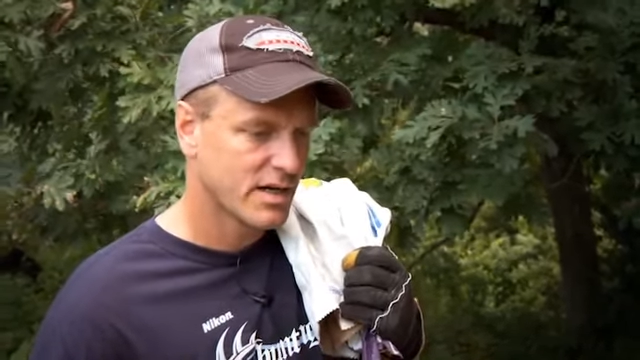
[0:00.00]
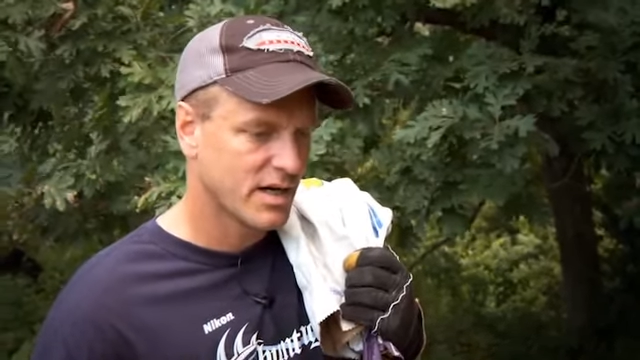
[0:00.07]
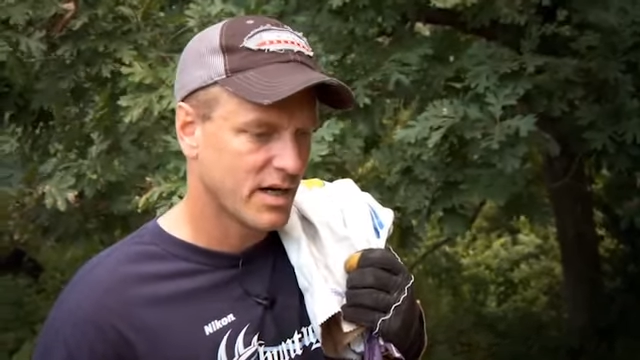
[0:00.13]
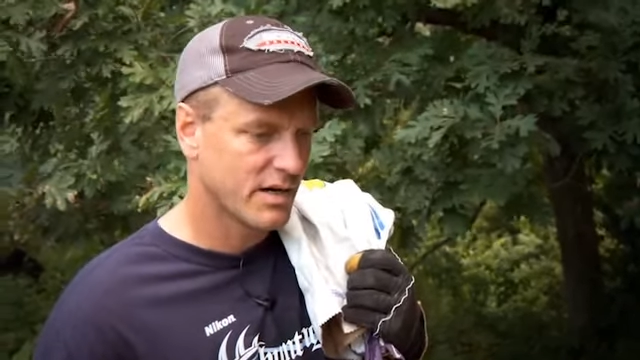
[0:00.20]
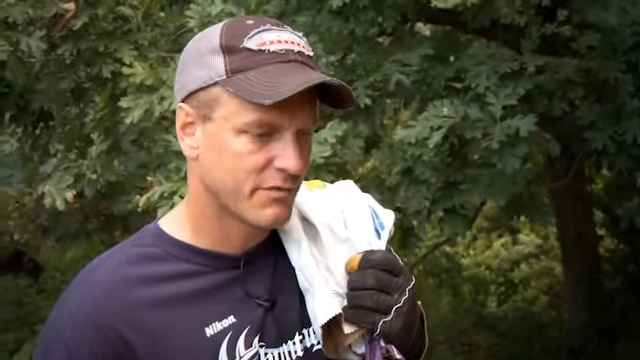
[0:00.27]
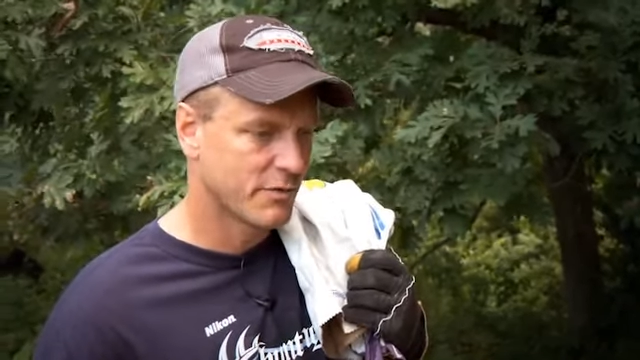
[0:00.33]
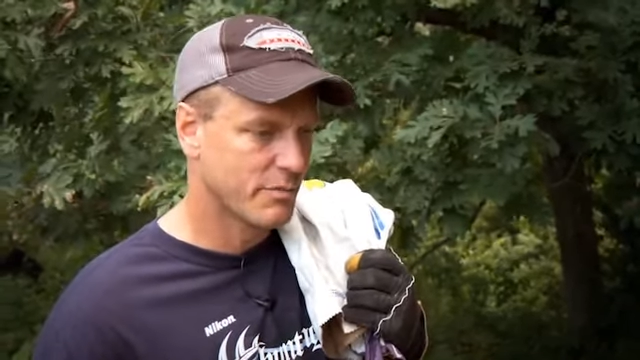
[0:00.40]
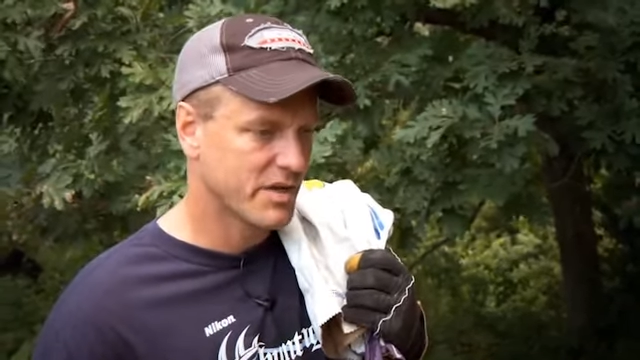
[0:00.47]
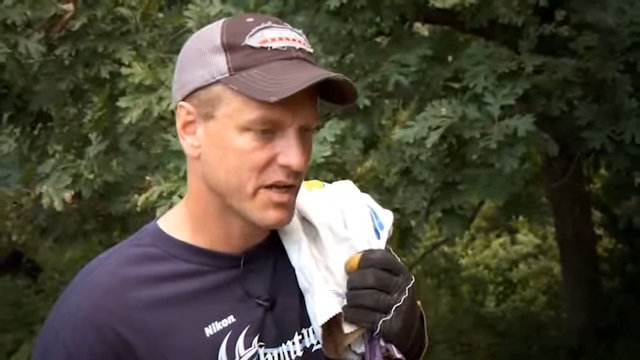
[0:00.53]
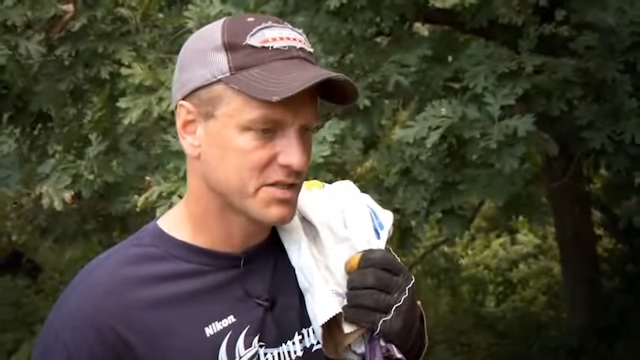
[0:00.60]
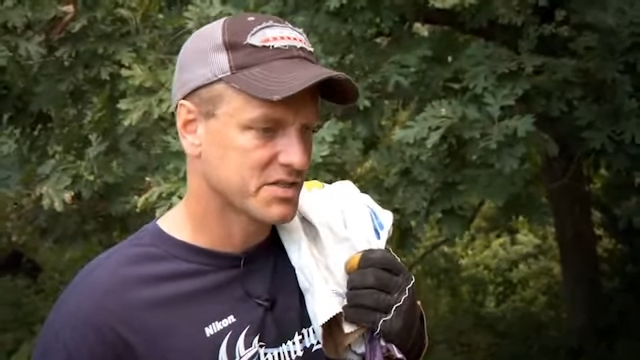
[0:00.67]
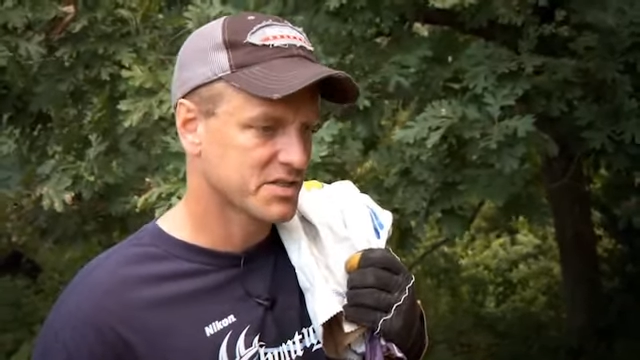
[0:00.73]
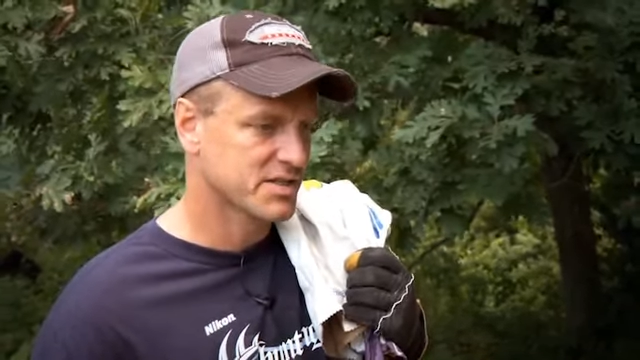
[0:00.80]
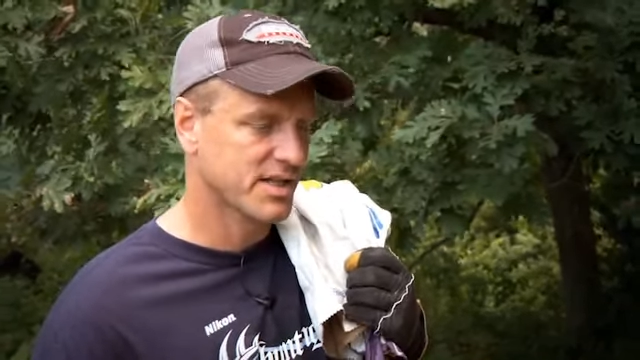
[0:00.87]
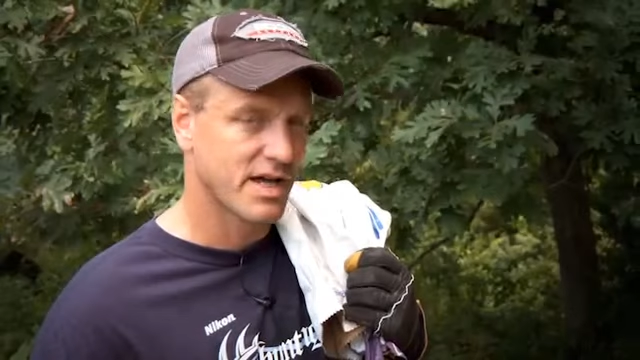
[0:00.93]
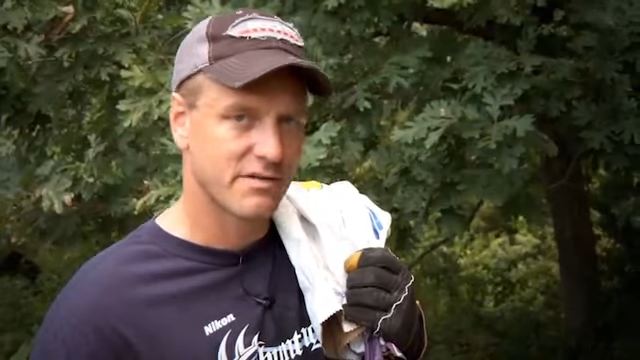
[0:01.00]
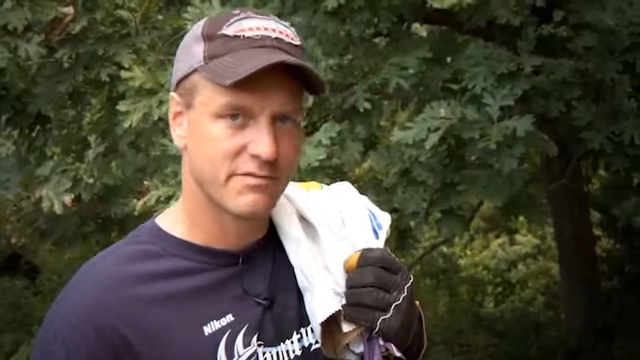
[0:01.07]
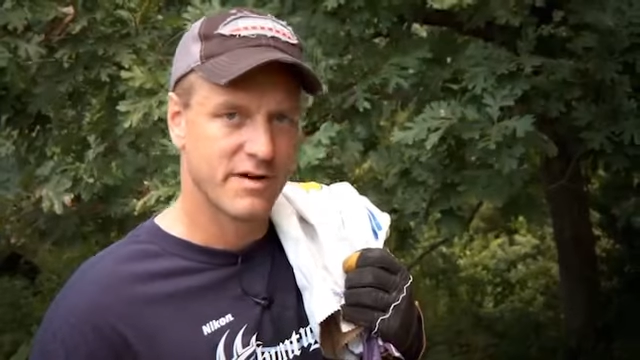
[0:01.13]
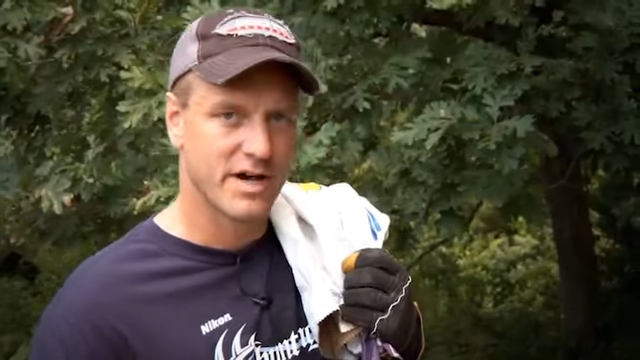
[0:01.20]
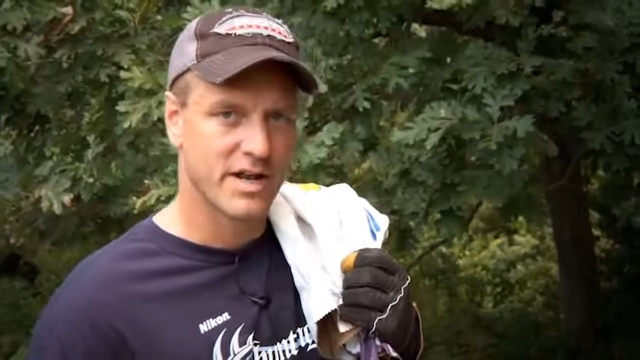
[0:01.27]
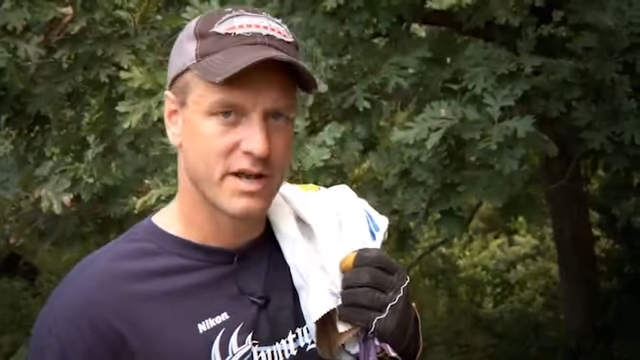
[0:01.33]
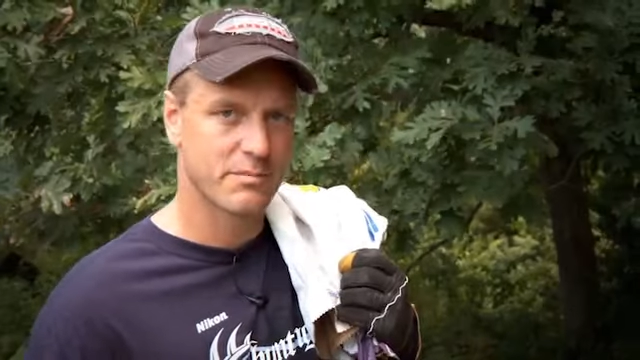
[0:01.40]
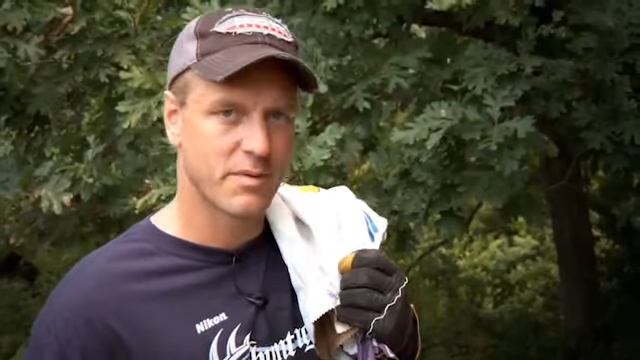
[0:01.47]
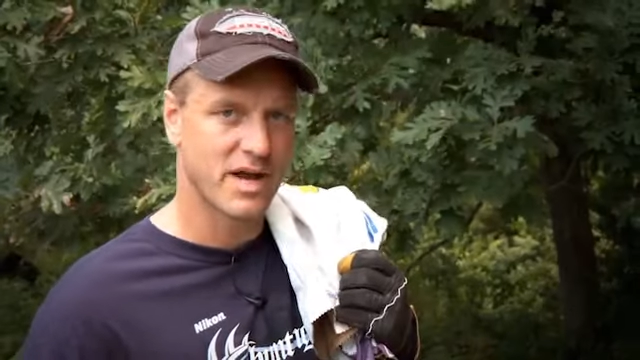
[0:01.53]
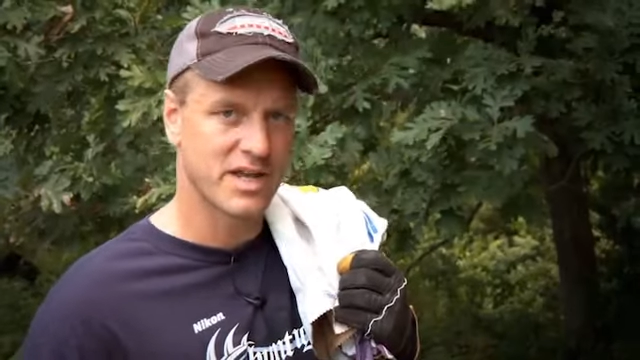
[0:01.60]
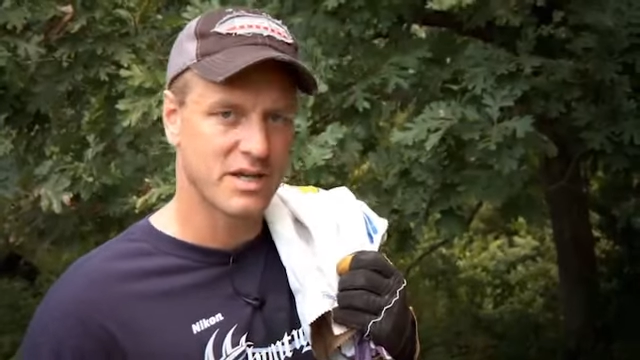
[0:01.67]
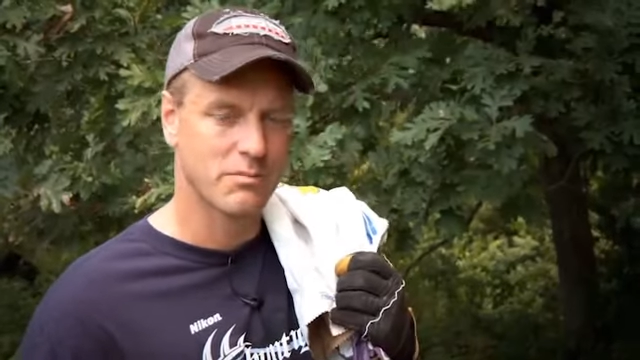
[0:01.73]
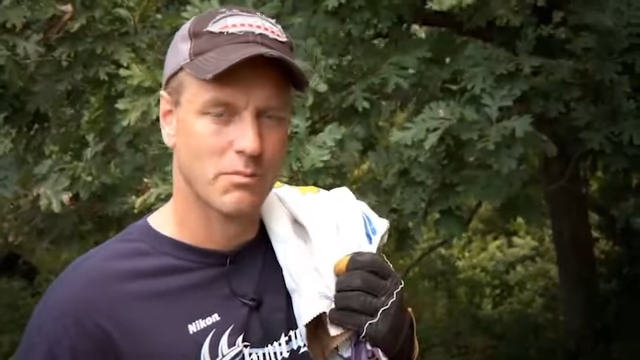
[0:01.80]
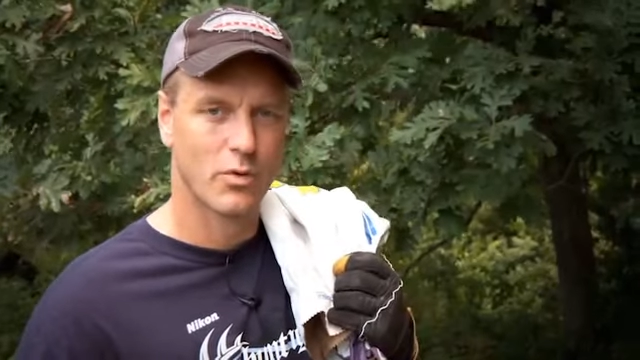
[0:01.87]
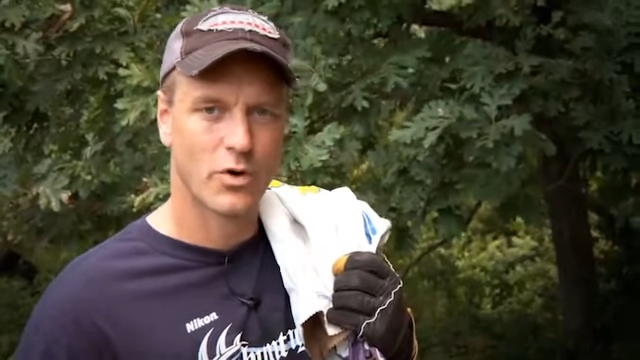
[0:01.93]
Uh, for me, it's just a lot of fun. I, I
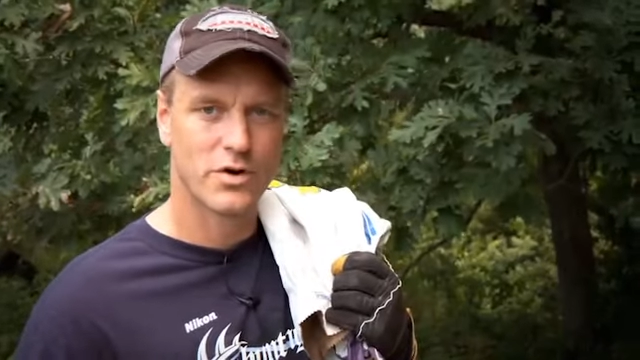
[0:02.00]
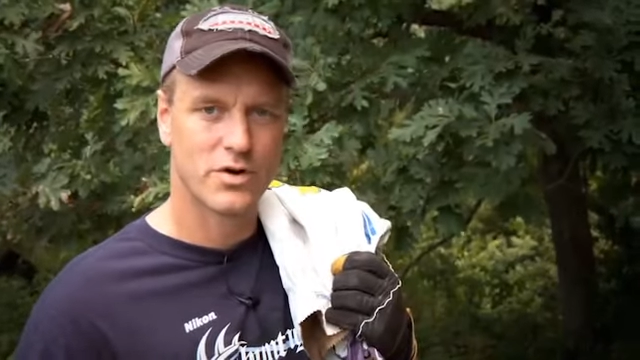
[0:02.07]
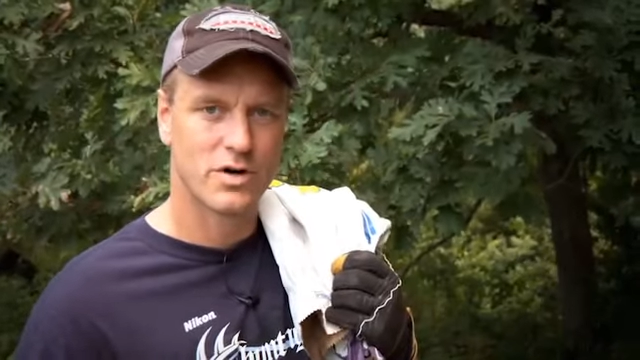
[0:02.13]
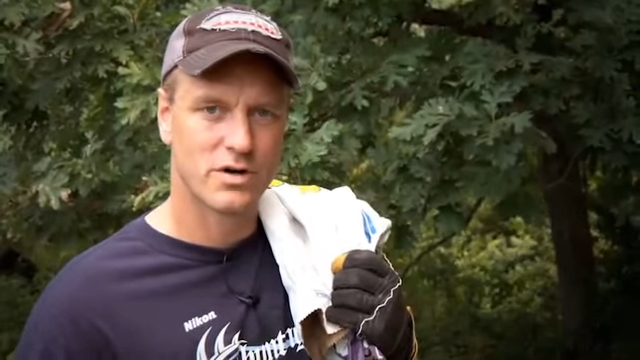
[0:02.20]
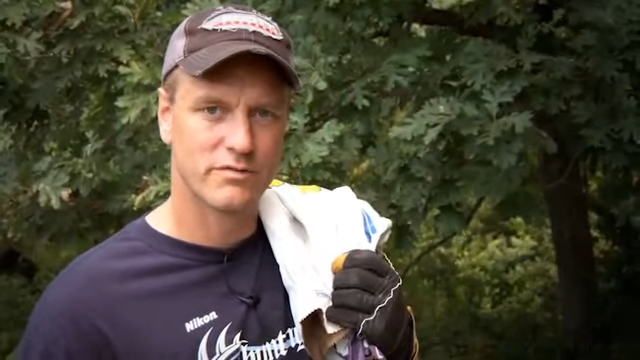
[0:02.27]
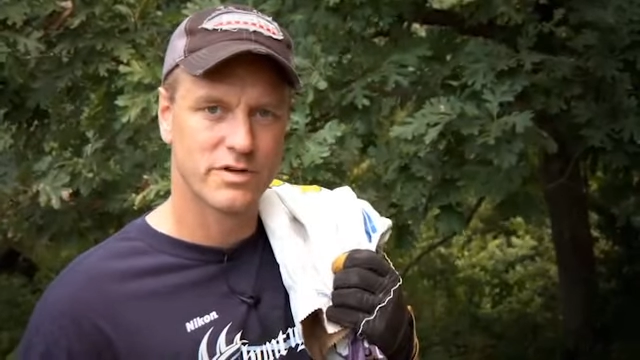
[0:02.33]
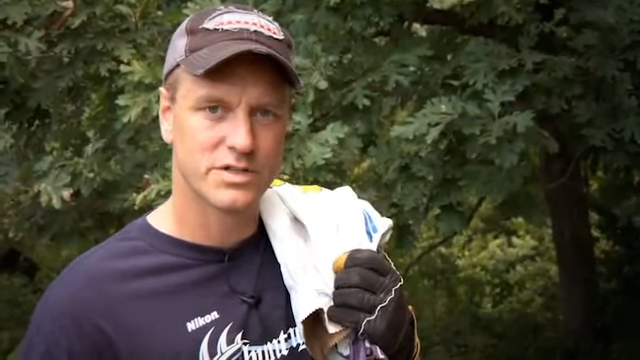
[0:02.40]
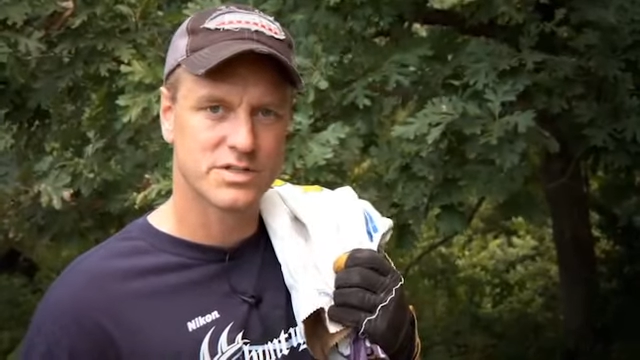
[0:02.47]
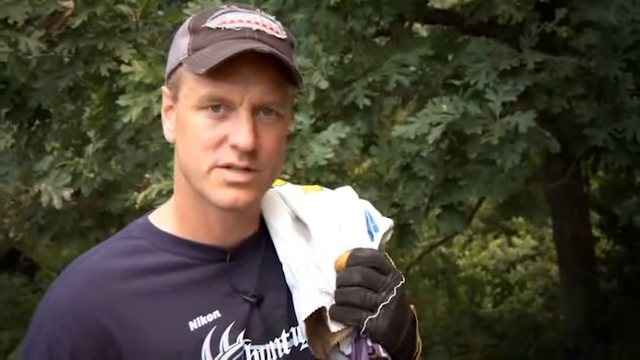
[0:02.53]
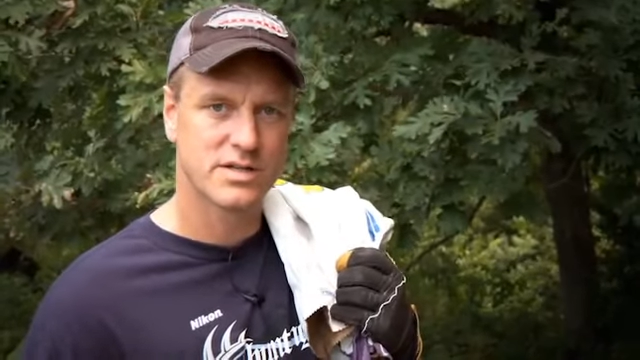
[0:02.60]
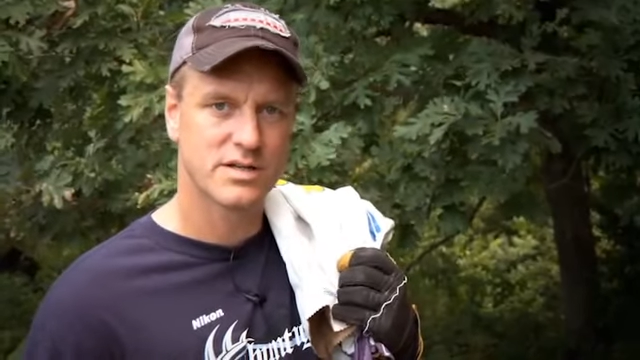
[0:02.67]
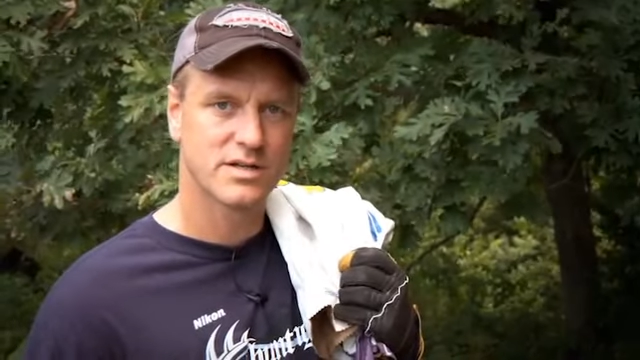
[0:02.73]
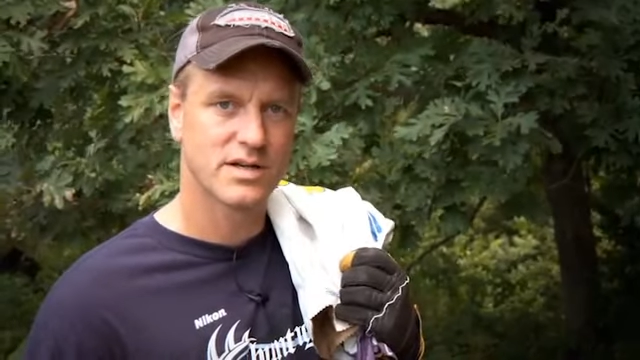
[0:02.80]
get more nervous